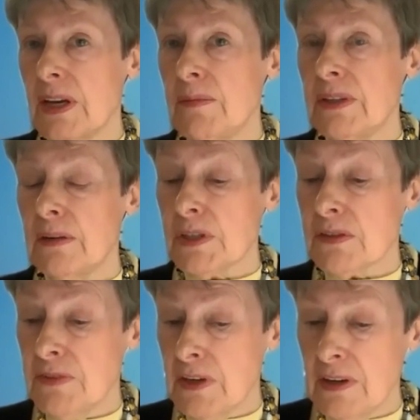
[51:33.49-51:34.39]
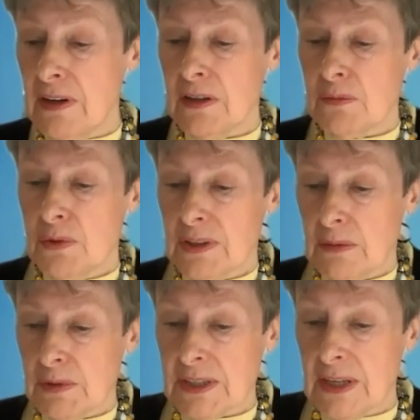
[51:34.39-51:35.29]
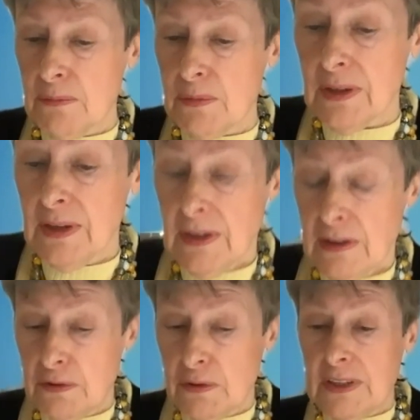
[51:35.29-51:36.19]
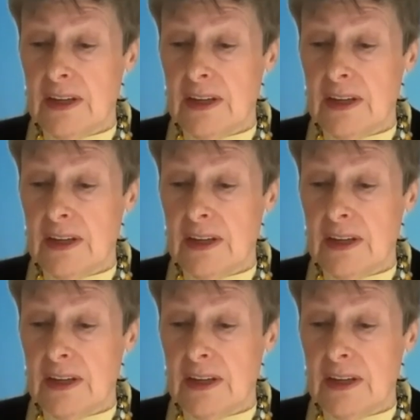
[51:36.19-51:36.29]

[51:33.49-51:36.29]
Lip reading: I mean, there was very hard work that was done for it.